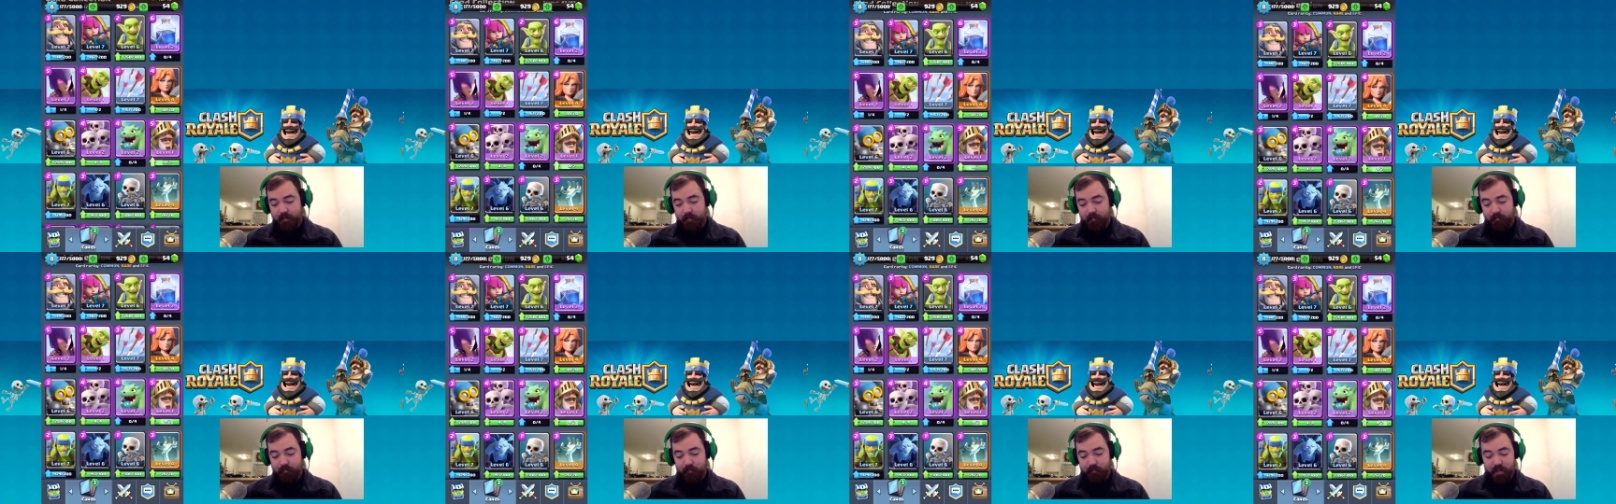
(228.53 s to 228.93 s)

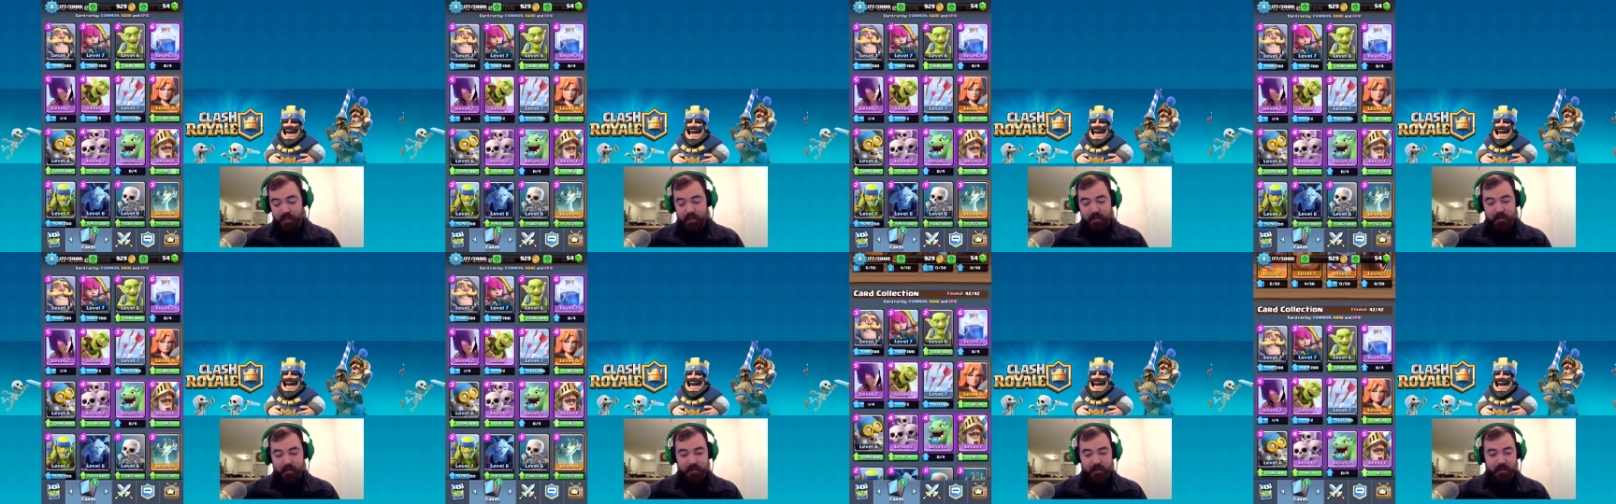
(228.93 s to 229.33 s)

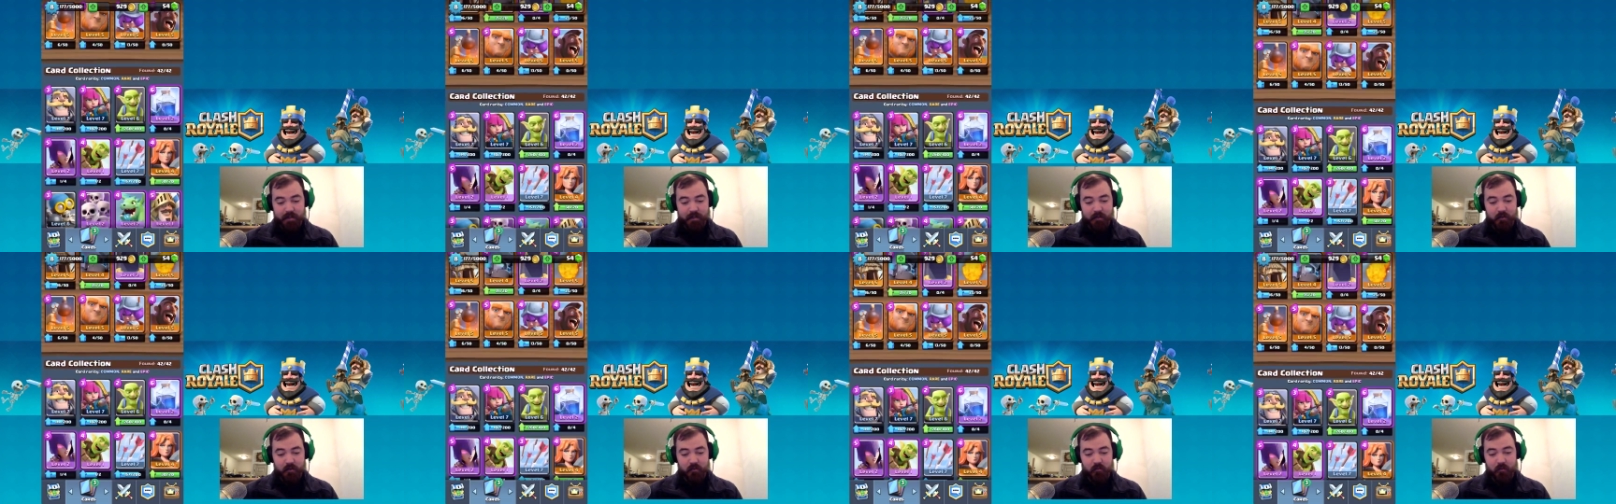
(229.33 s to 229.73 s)
but I
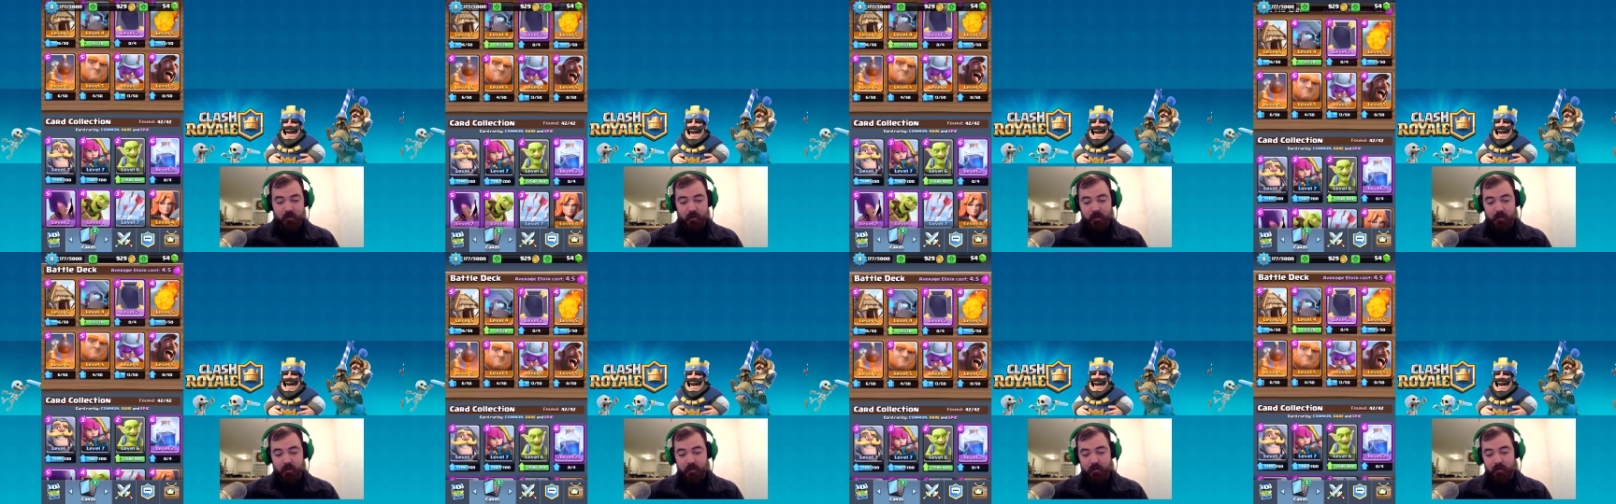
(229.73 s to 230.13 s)
do want
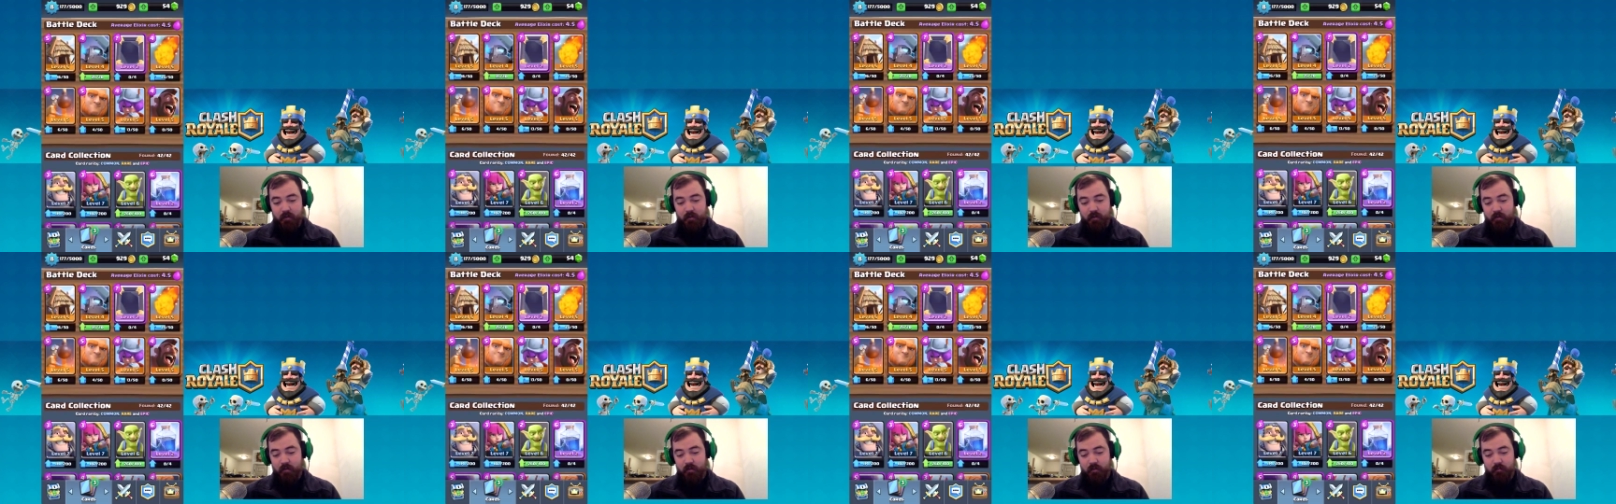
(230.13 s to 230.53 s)
to
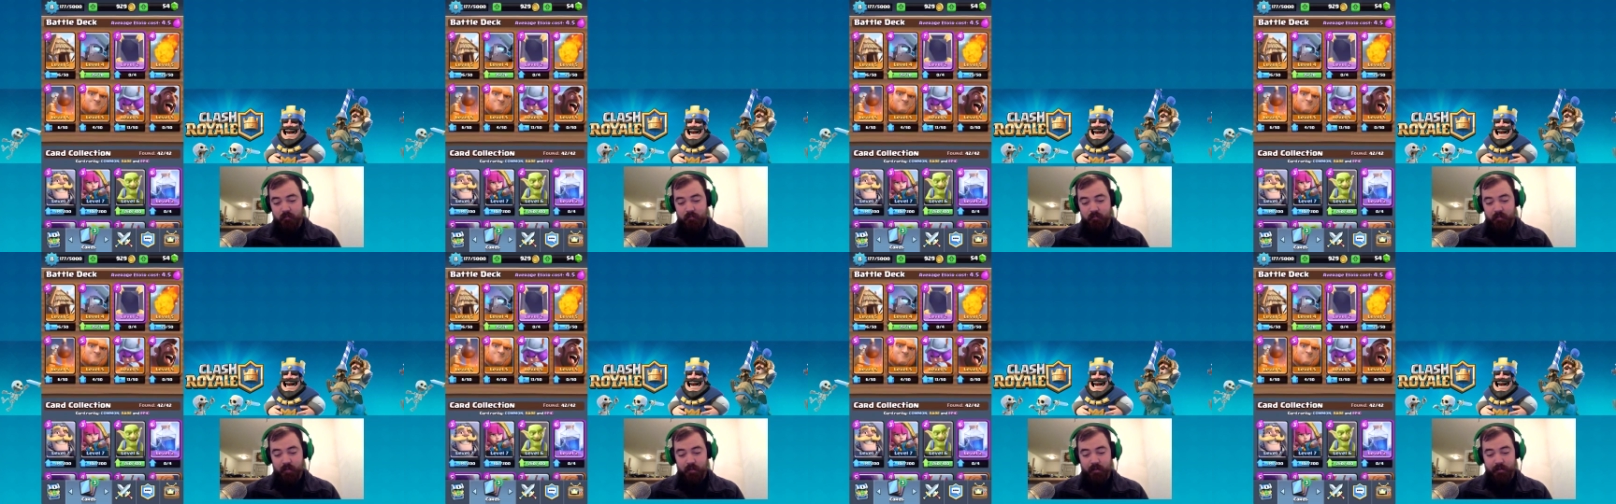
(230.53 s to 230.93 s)

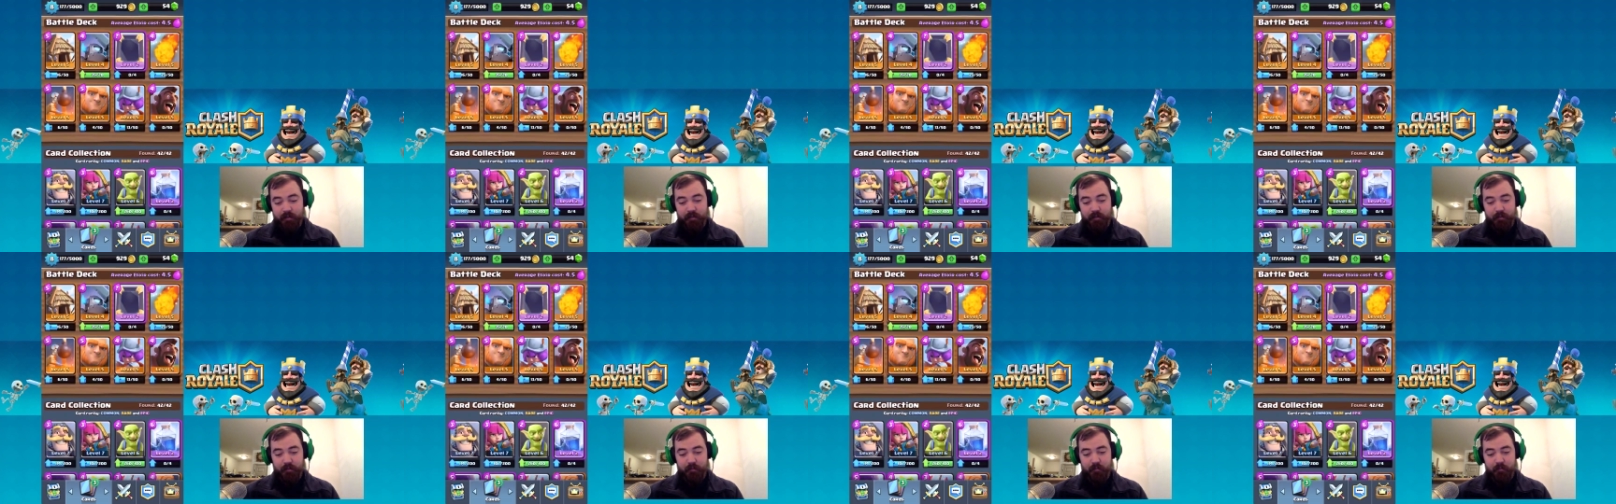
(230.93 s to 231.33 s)
be a little bit